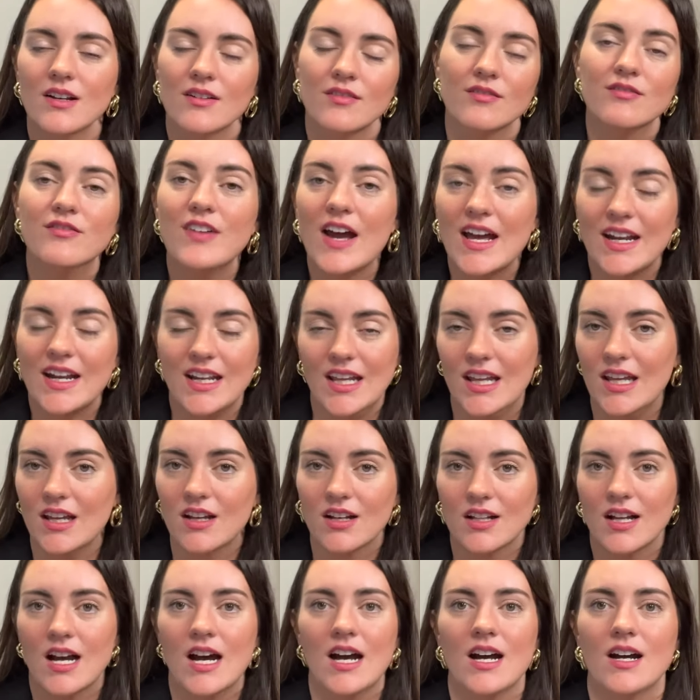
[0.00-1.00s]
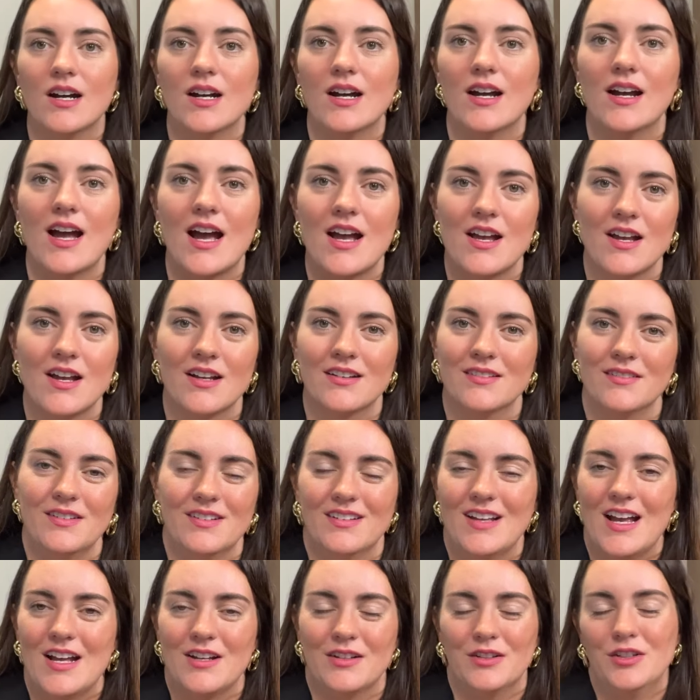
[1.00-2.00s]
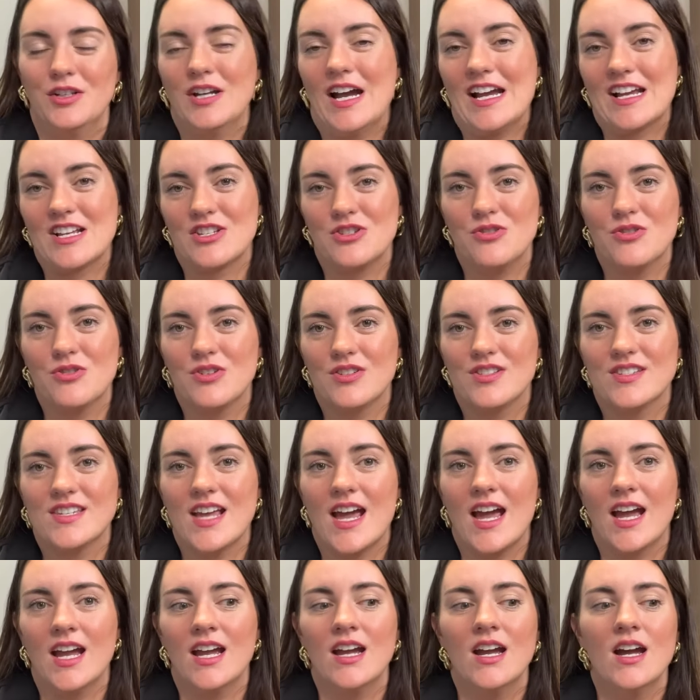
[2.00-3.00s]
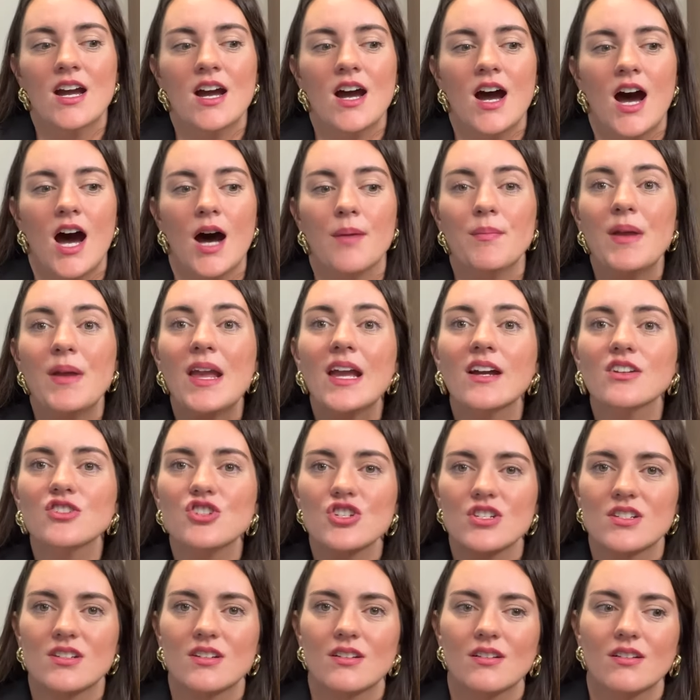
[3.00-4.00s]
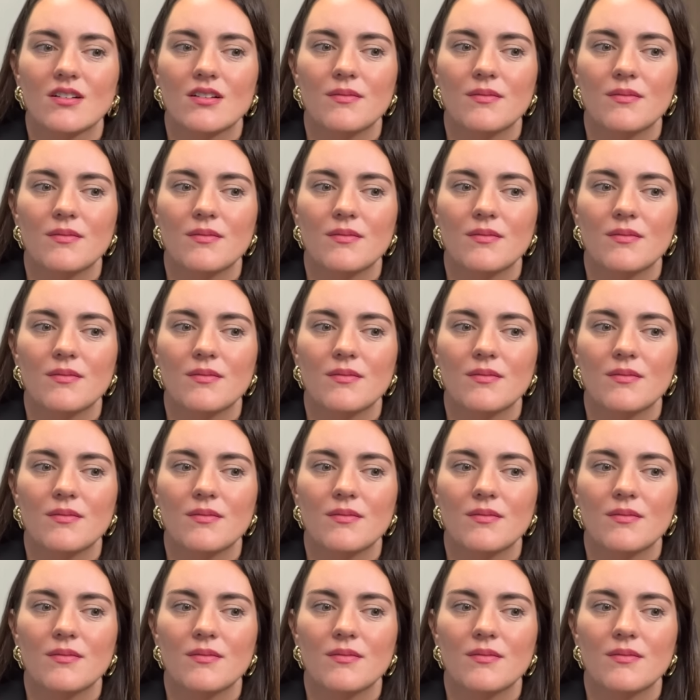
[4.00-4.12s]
vetting, I guess you could say, and just